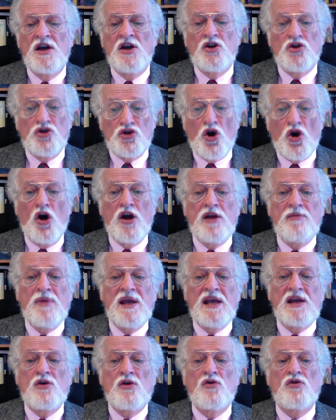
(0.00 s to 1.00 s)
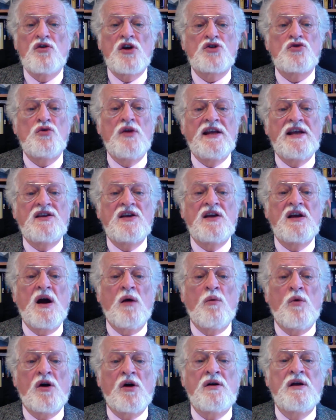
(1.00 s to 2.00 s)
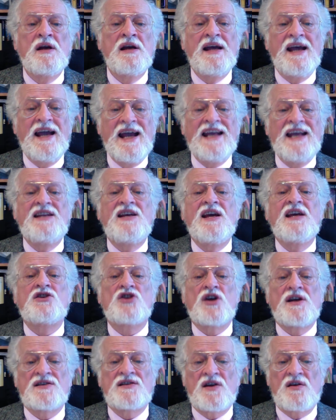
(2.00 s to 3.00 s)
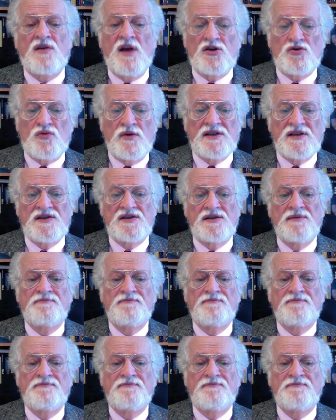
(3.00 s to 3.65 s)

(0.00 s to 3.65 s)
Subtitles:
join me in congratulating our ATHS graduates.